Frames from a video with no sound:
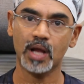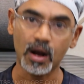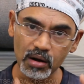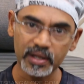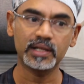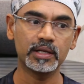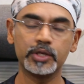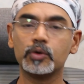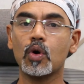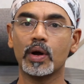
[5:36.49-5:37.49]
Accordingly,
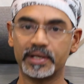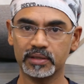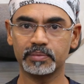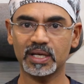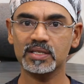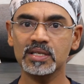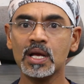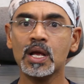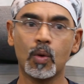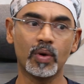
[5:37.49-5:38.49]
you go it,
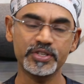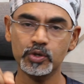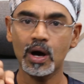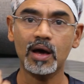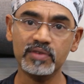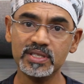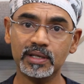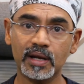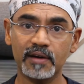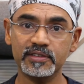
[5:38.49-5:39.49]
because once you harvest
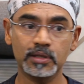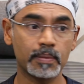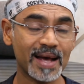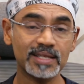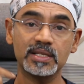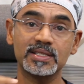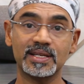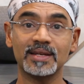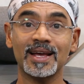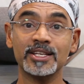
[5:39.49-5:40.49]
the grafts, the backside
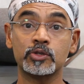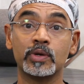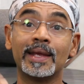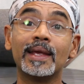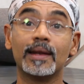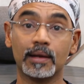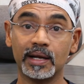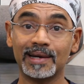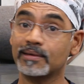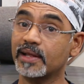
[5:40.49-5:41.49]
skin has to
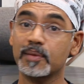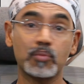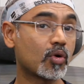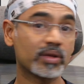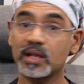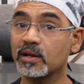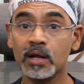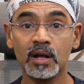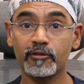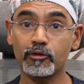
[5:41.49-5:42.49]
heal. It will take more than
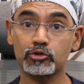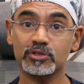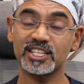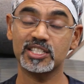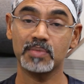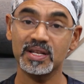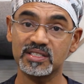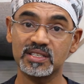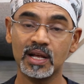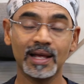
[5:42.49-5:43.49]
4 to 6
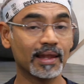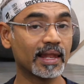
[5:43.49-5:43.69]
months.